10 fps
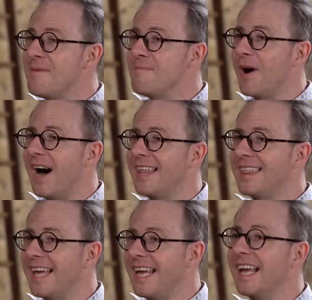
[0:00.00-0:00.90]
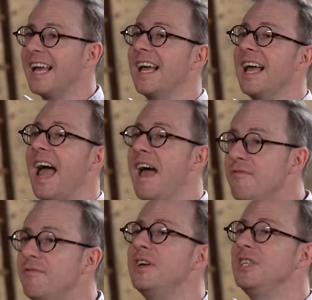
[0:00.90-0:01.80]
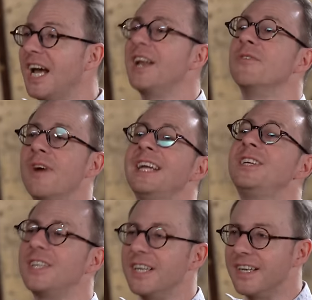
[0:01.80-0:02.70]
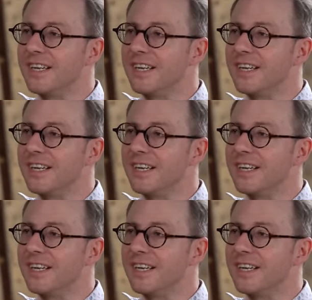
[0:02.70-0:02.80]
But I think every generation